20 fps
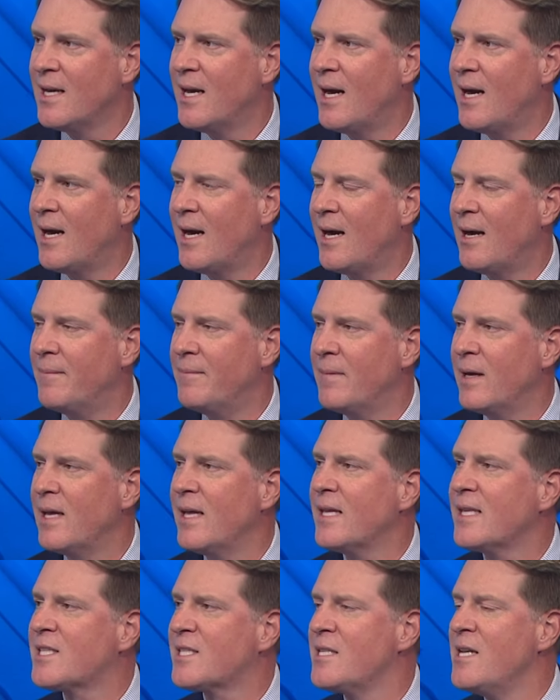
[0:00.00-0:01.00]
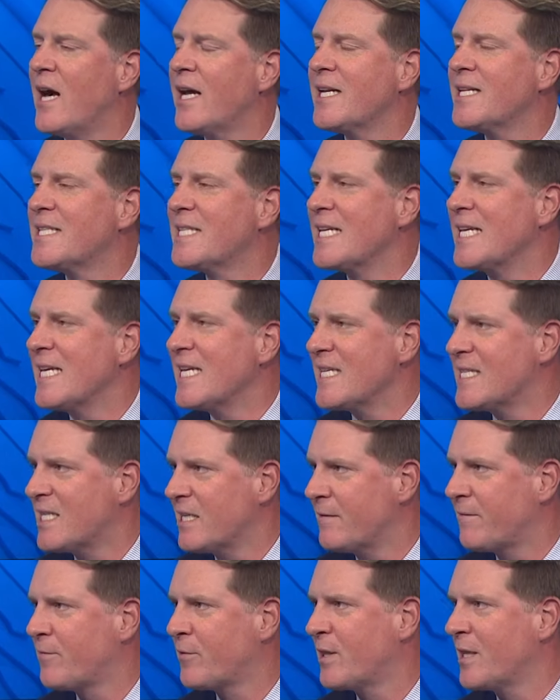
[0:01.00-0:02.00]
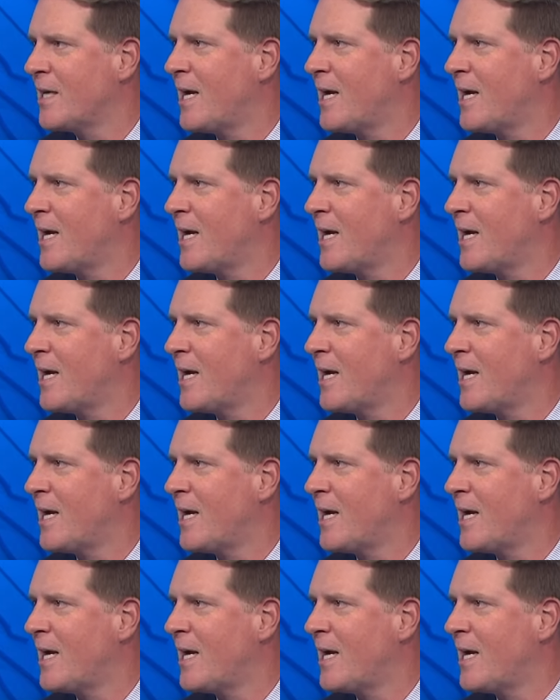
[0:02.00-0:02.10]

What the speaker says: It's not as easy for the